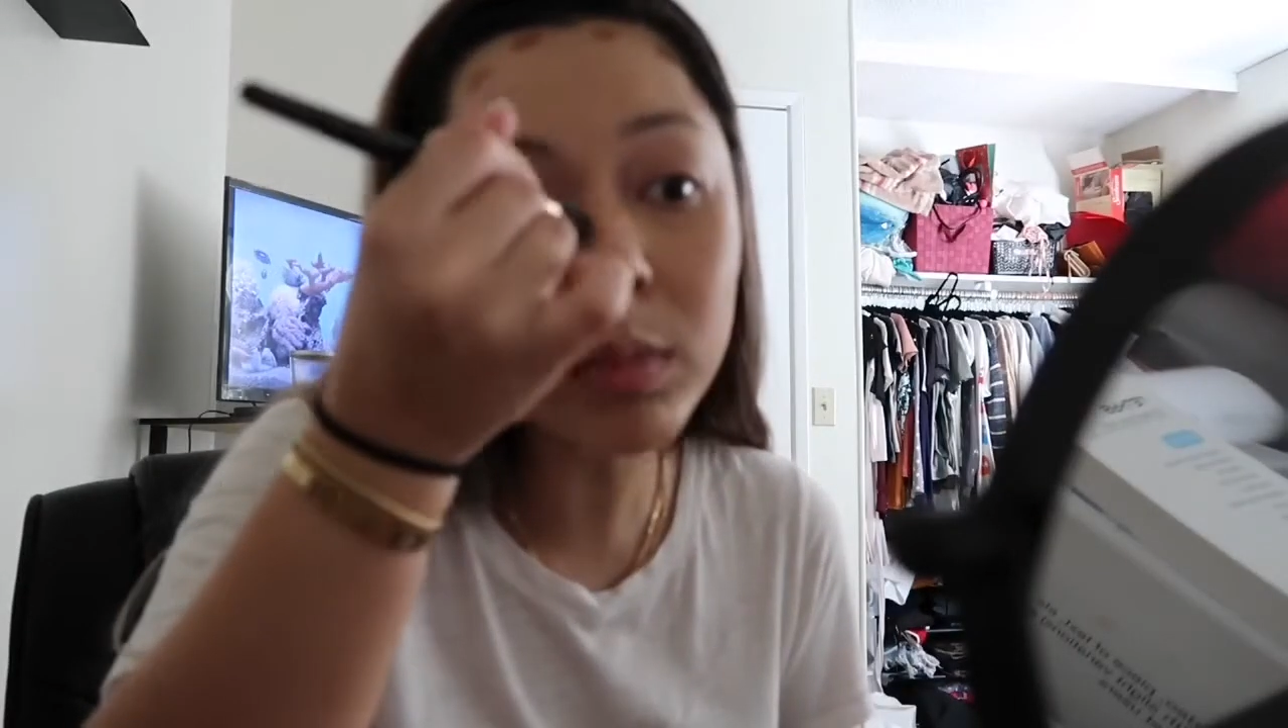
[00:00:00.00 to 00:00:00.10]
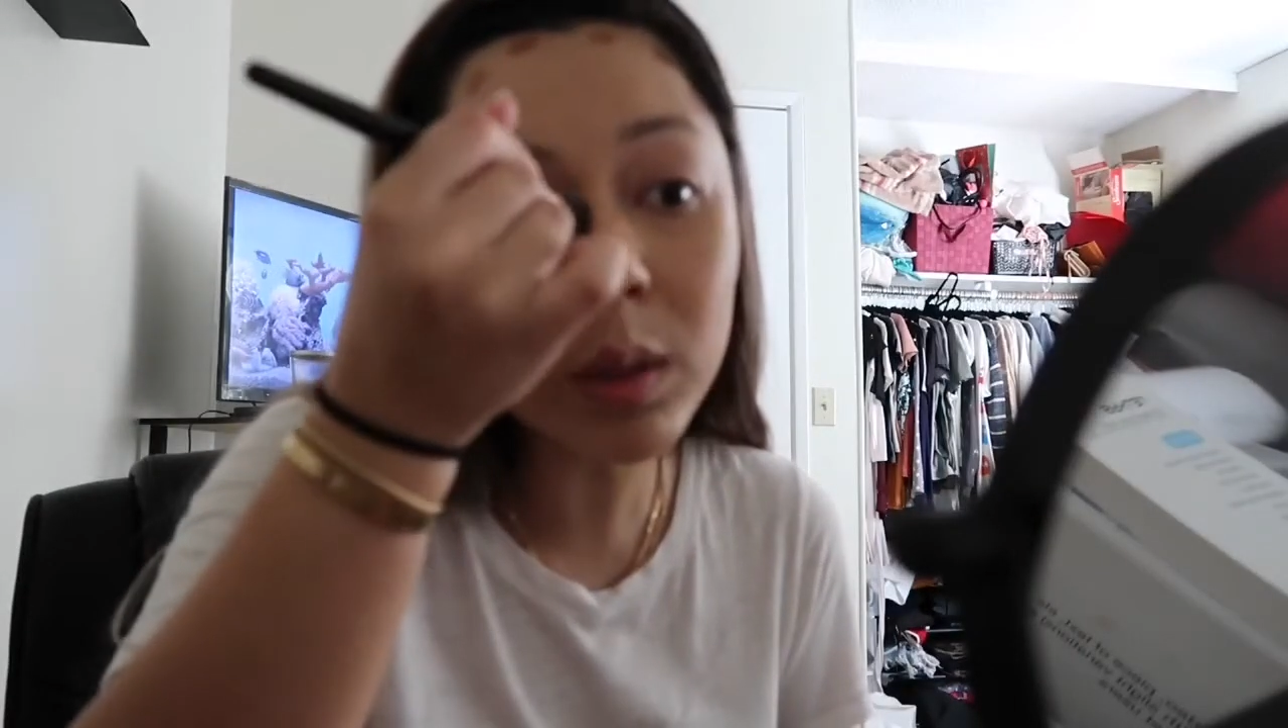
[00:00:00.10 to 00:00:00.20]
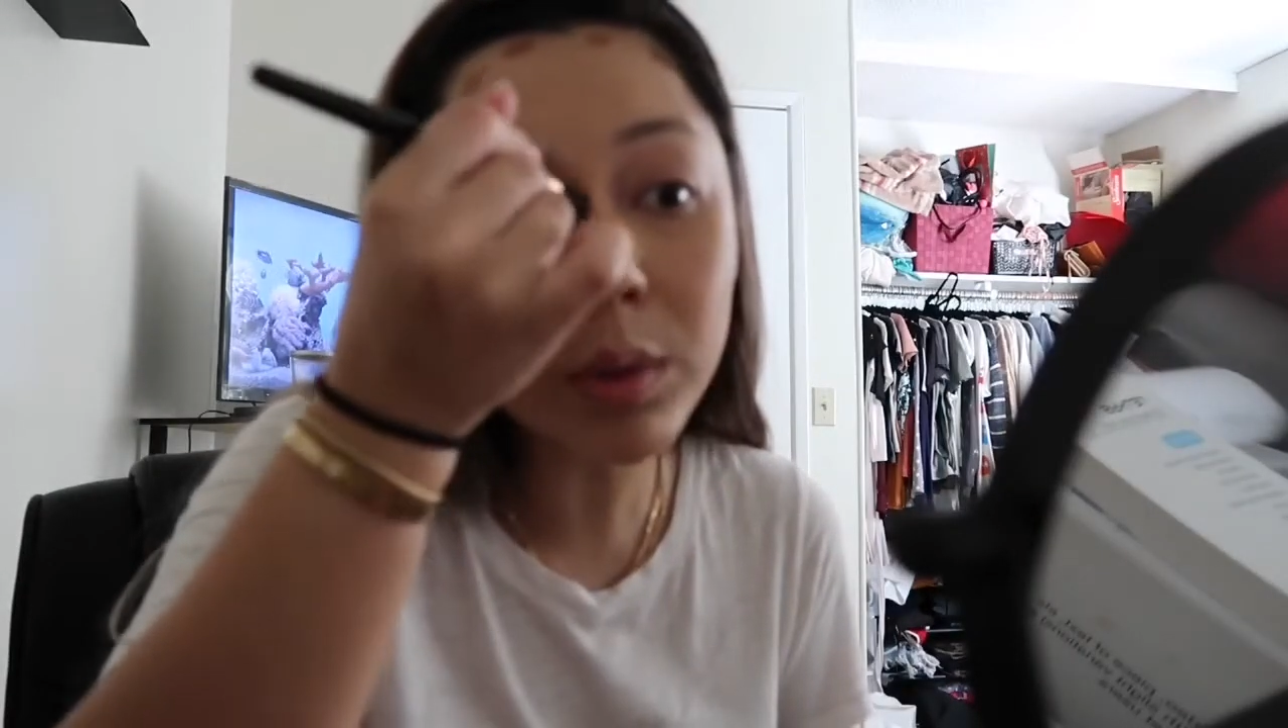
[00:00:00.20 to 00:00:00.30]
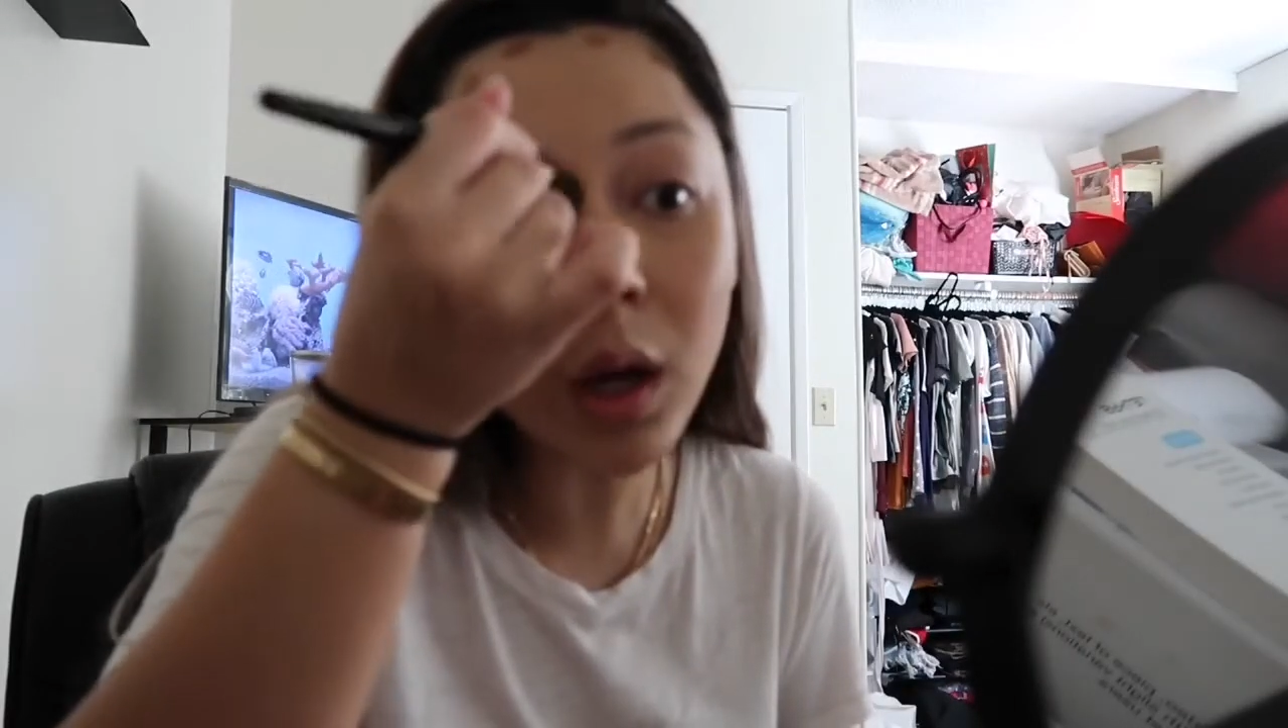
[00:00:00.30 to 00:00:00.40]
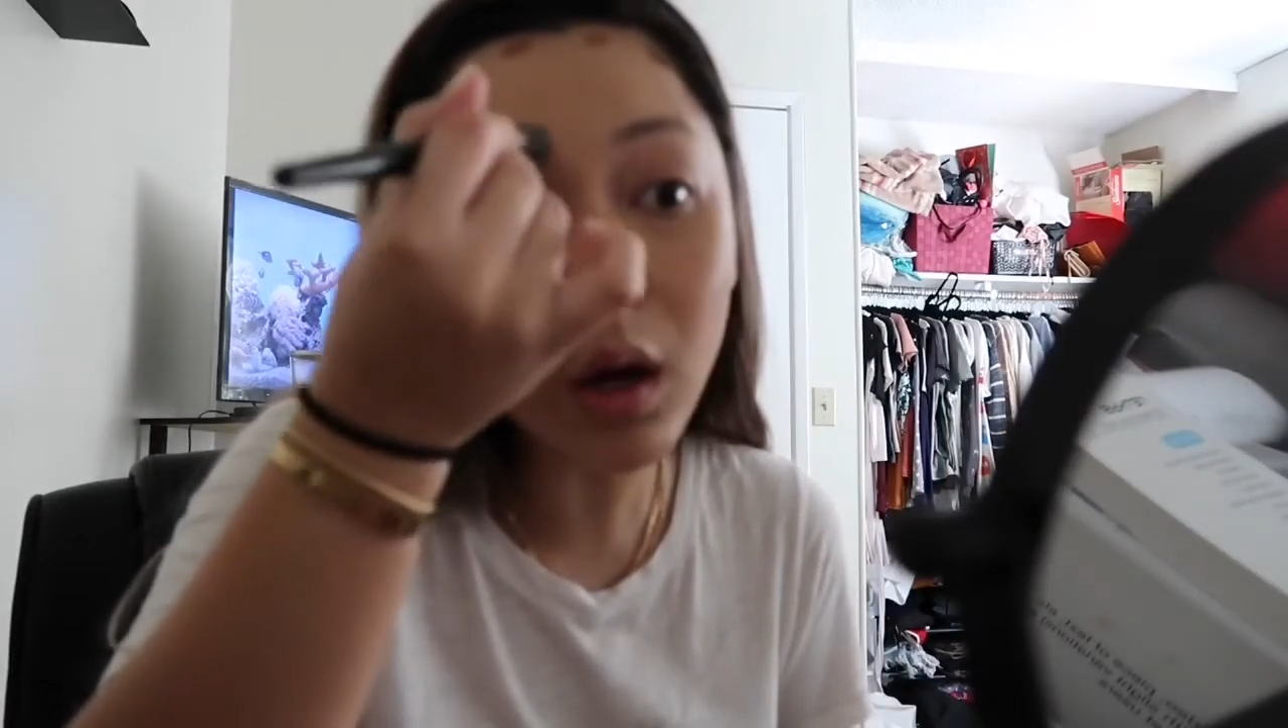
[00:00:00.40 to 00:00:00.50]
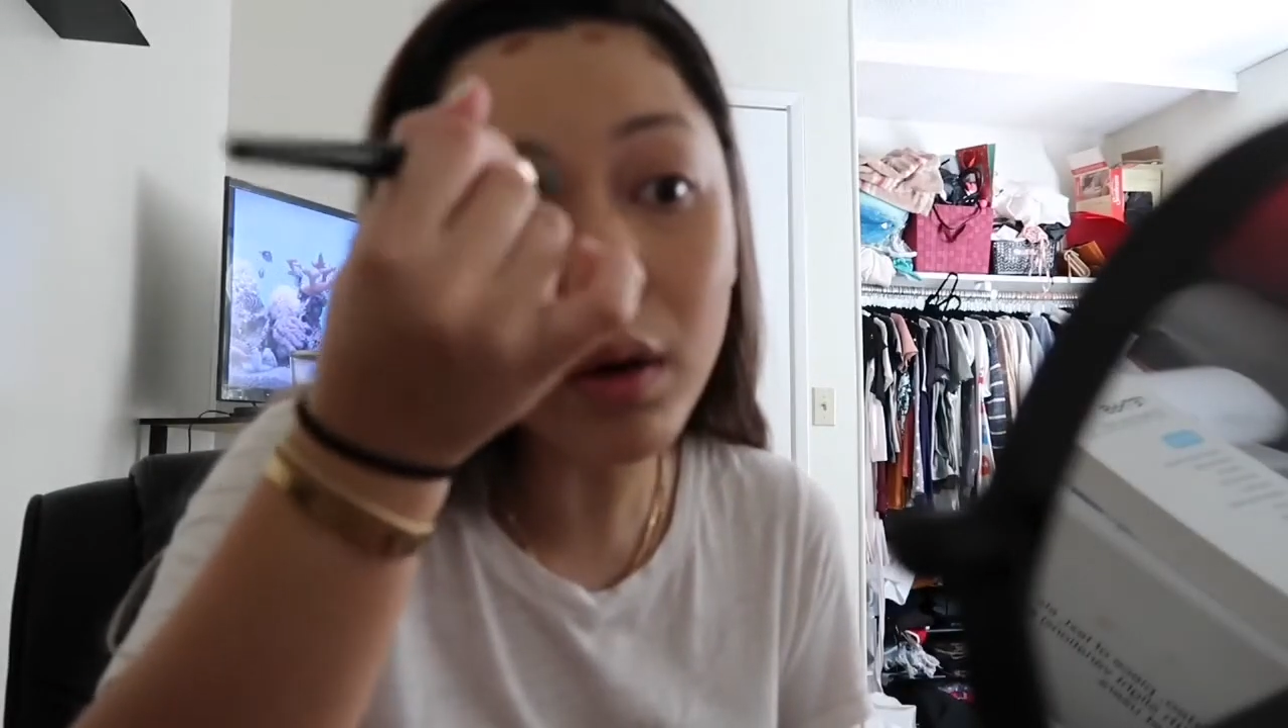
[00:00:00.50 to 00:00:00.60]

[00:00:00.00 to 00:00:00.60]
my brow